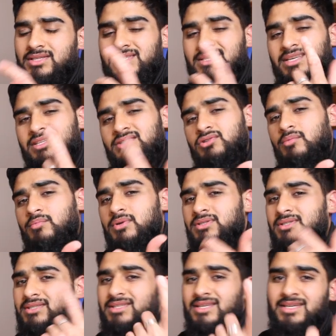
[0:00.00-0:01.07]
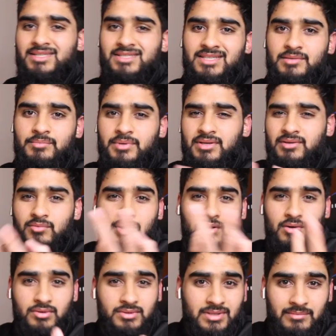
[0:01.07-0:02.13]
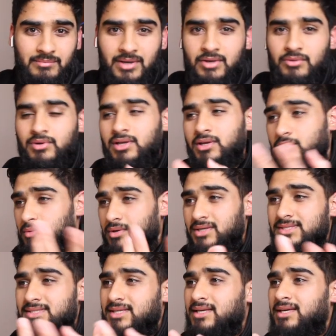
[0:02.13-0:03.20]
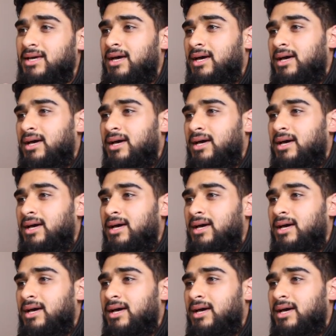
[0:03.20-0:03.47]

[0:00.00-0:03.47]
Does it hit stop loss? Does it hit TP? Do I close it manually? What is it?